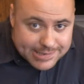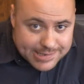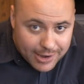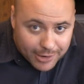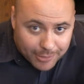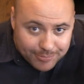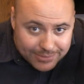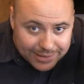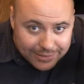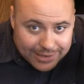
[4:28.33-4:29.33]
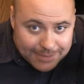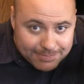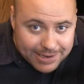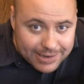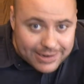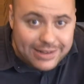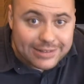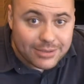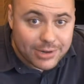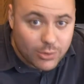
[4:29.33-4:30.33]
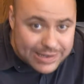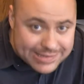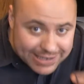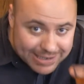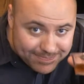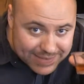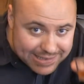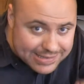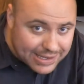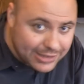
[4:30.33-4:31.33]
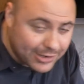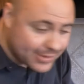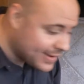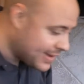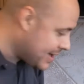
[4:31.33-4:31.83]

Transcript: So, little cup here, a little bit of whiskey, salute,